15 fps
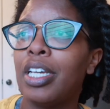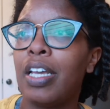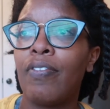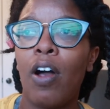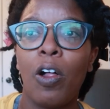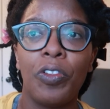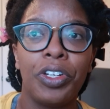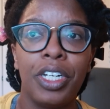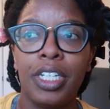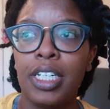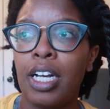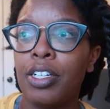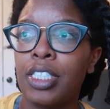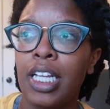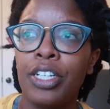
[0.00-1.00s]
to give all the
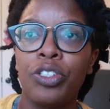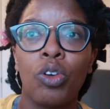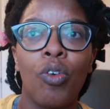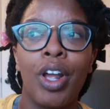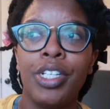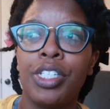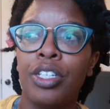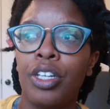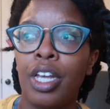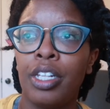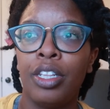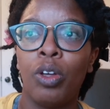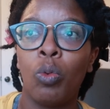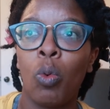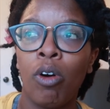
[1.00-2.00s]
details things are crazy
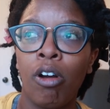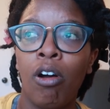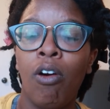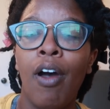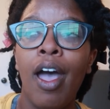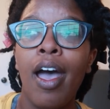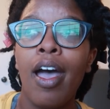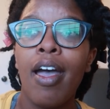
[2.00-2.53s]
in the world